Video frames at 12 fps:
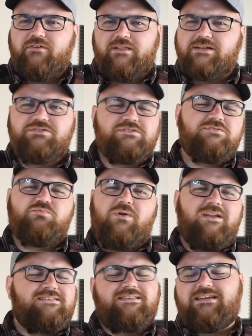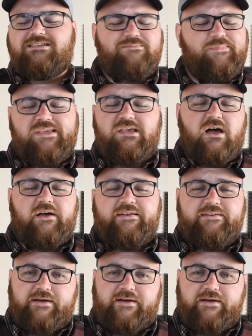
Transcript: That's just what it's like to be young and